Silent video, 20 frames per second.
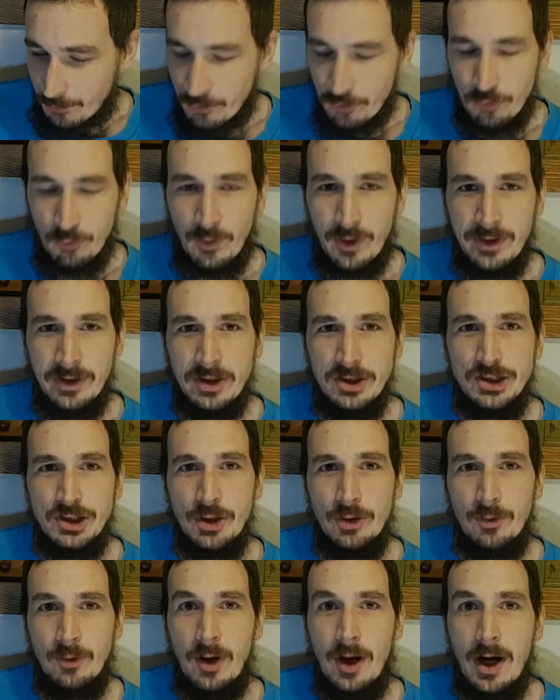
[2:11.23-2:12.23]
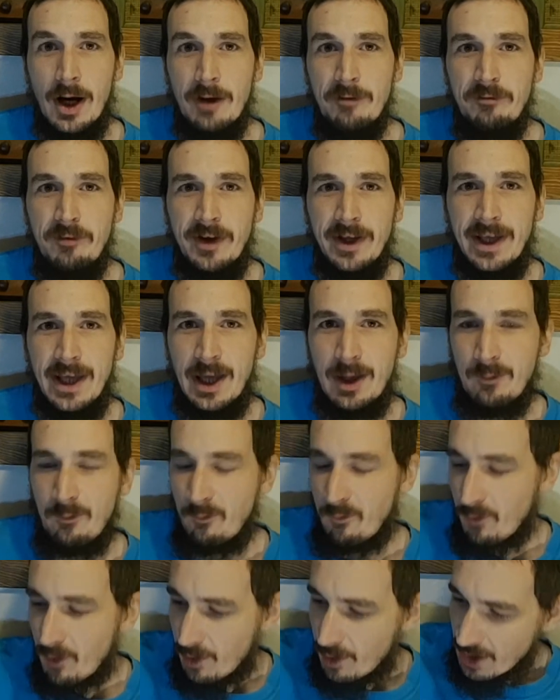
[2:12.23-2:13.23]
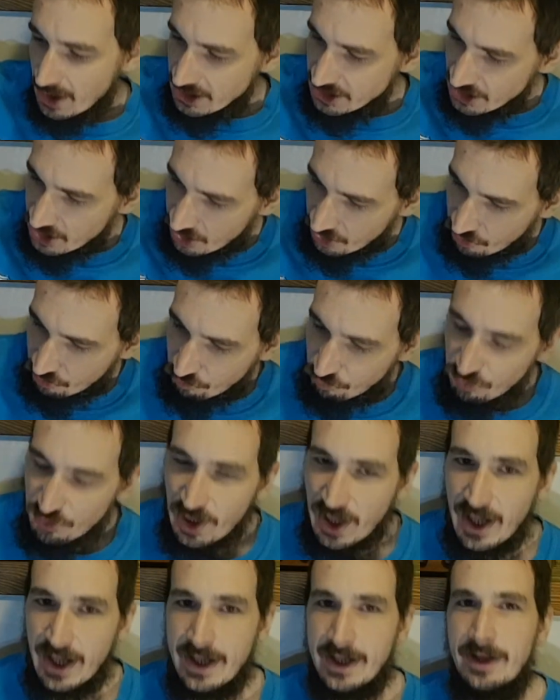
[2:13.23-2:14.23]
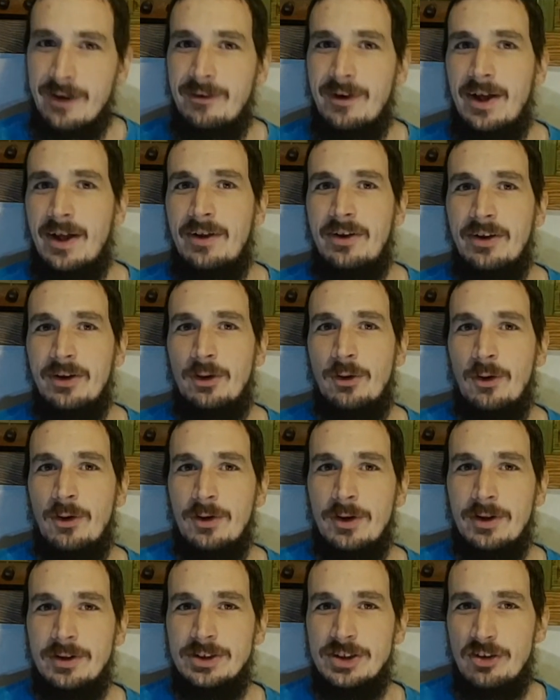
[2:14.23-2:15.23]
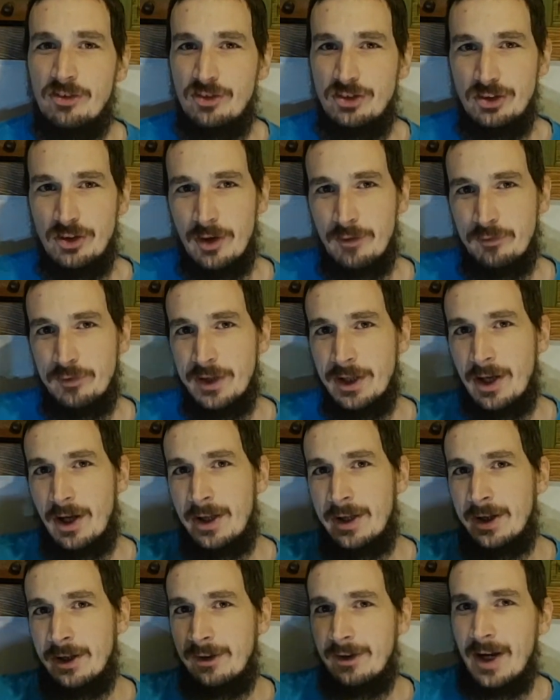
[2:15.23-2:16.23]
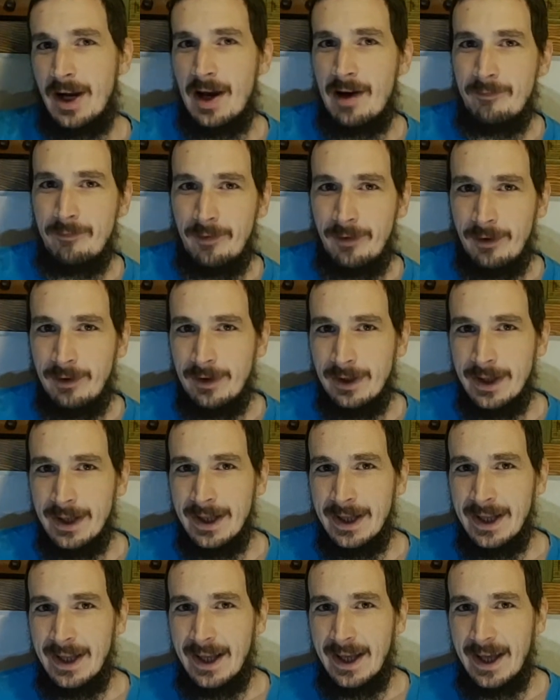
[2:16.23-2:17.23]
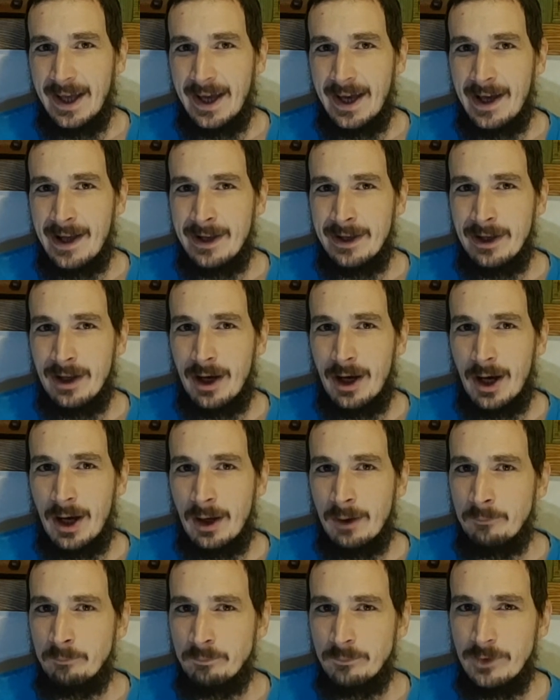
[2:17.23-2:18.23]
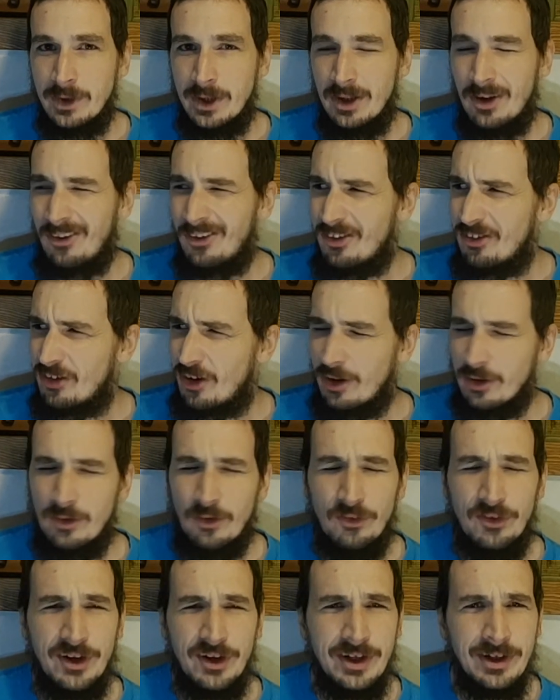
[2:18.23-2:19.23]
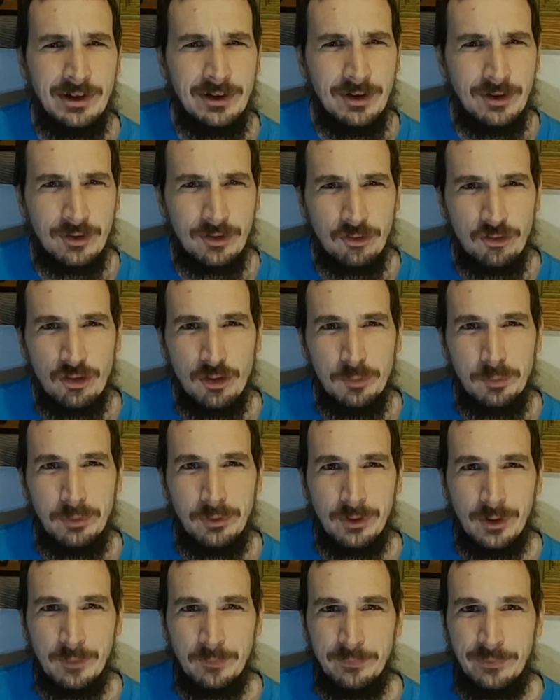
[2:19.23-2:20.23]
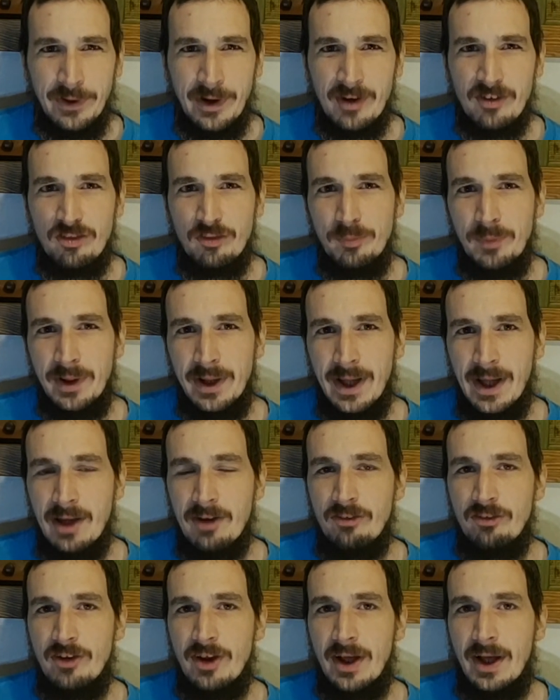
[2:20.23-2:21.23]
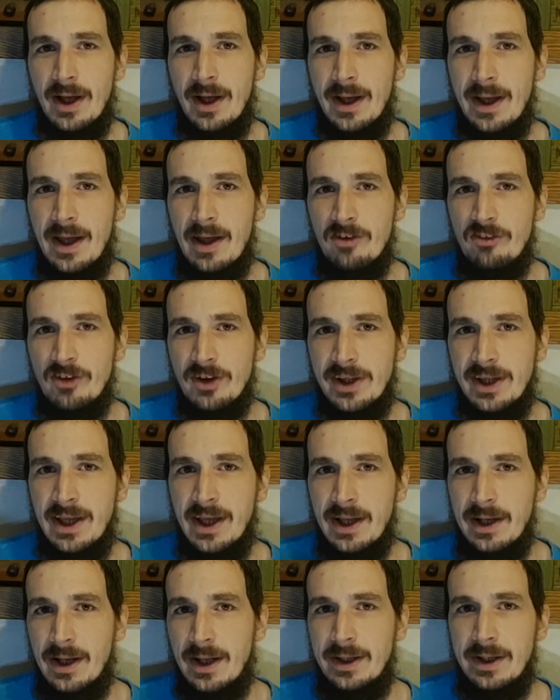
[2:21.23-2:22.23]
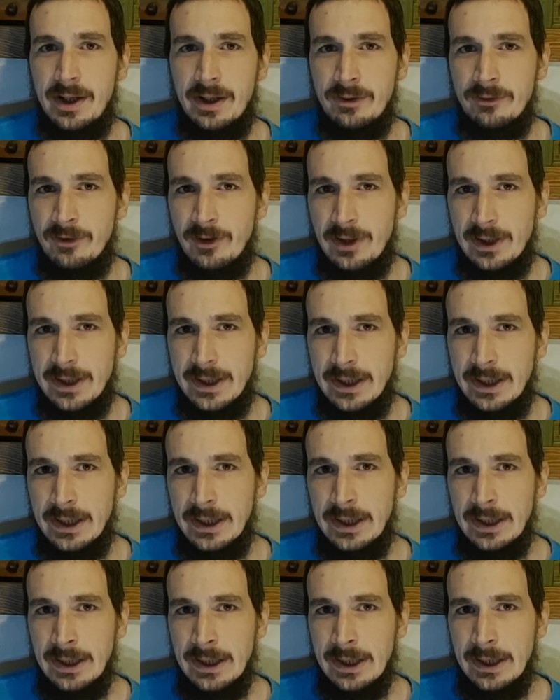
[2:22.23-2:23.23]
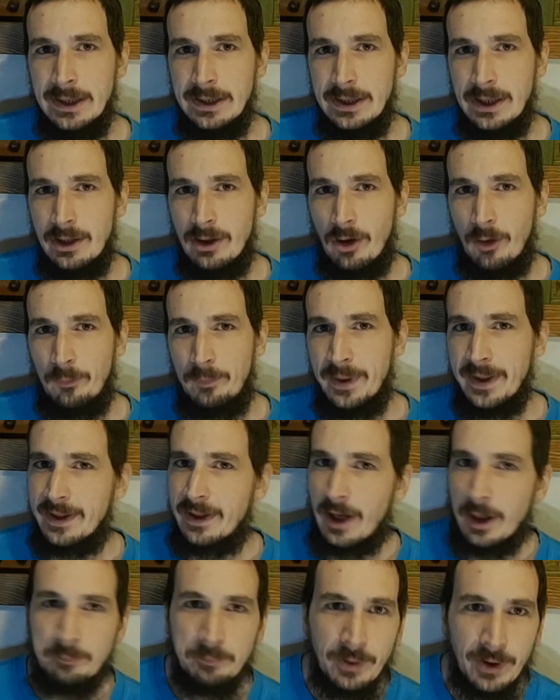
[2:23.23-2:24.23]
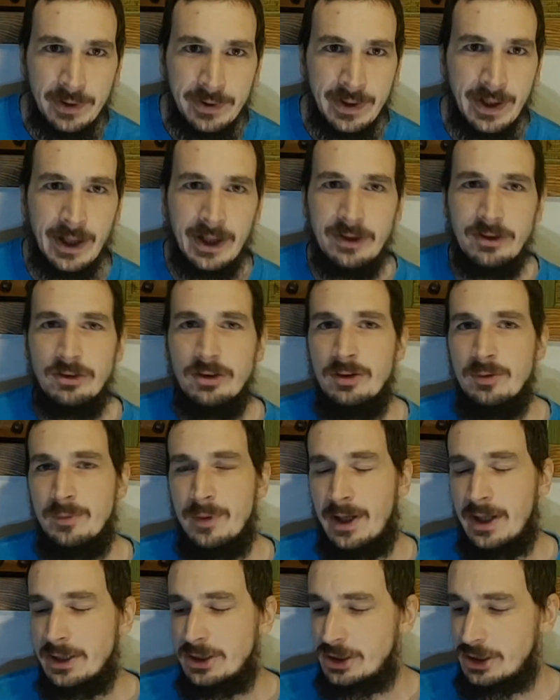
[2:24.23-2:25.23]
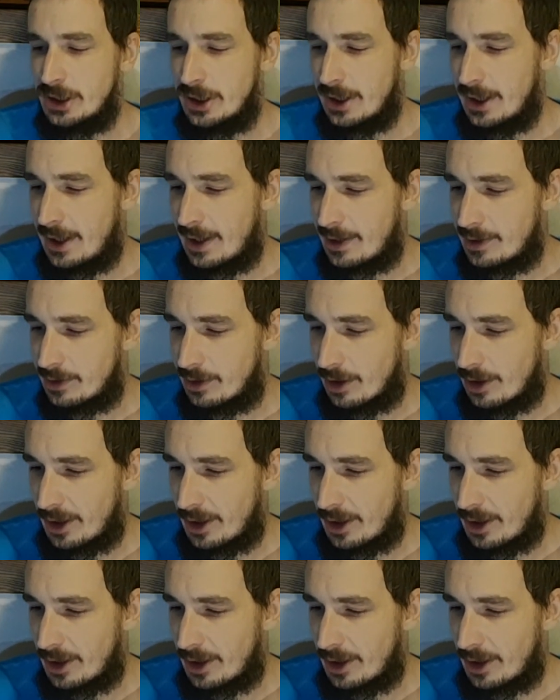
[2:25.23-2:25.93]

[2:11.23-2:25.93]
wanted to show off. I came just flying around the corner, just drifting on the gravel. And, his uncle didn't look super impressed. But as a kid, I didn't really, pick up on that too much. And